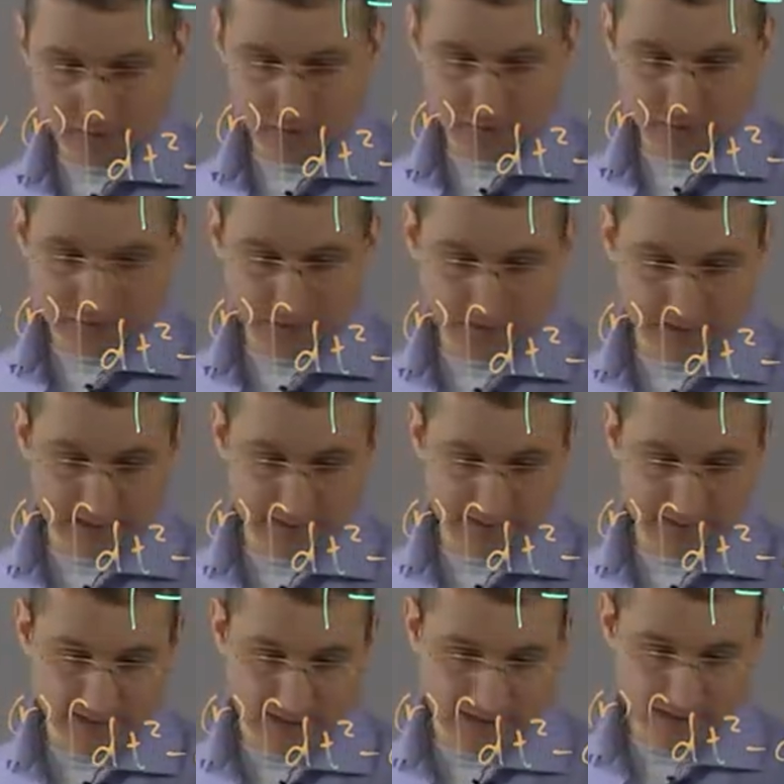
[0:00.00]
to plus
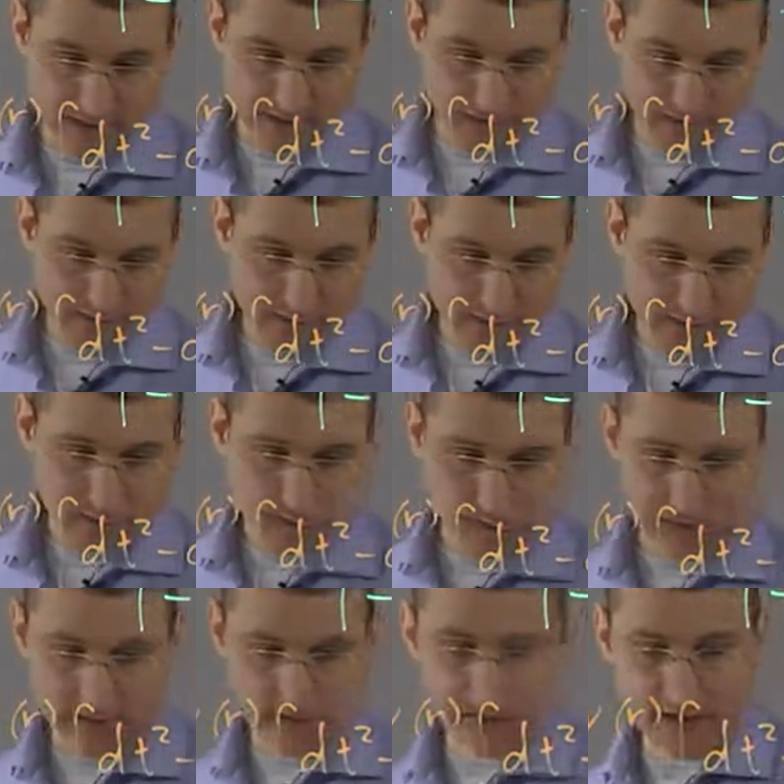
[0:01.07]
infinity.
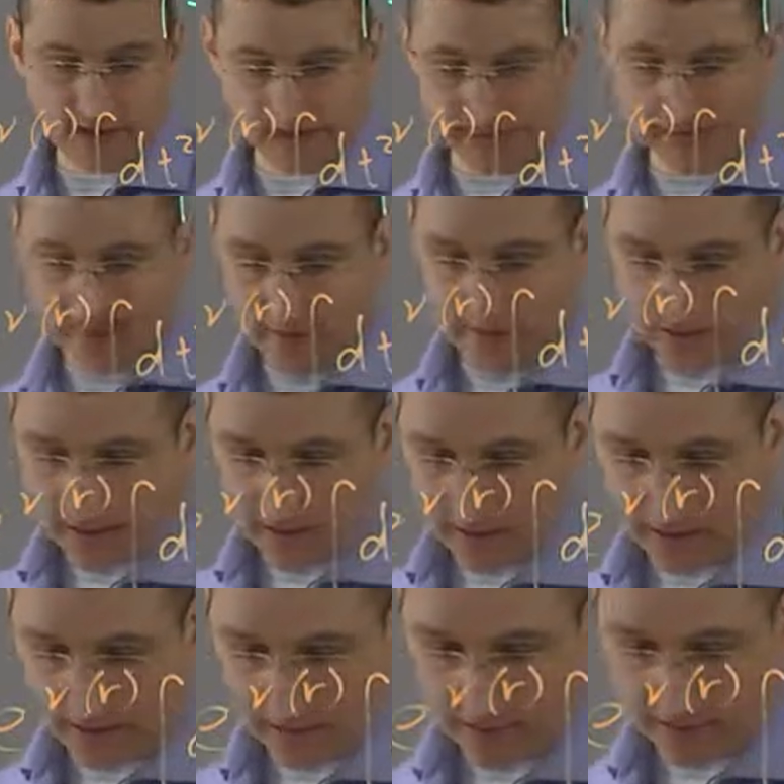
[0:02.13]
Notice that
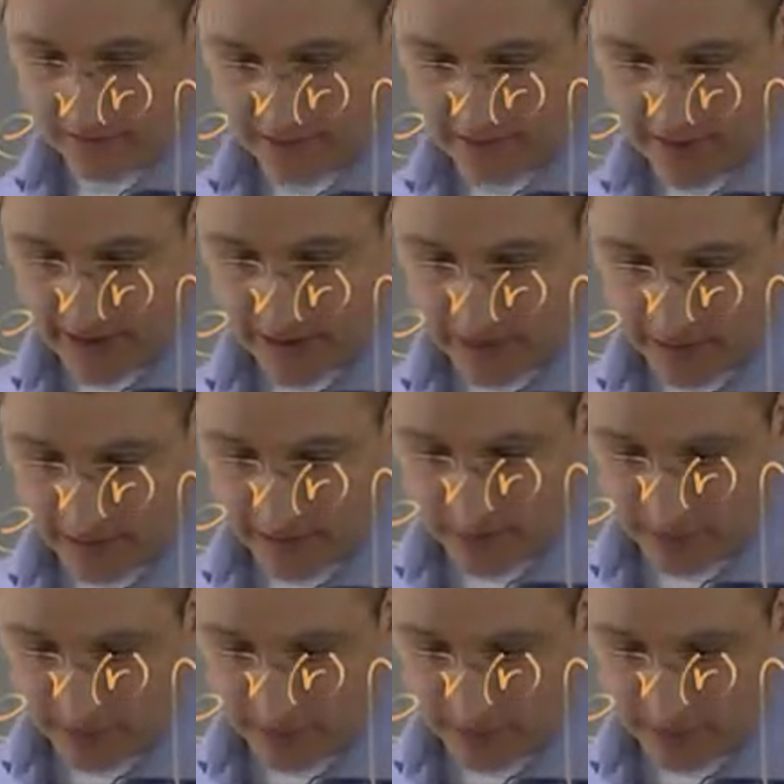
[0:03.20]
the regular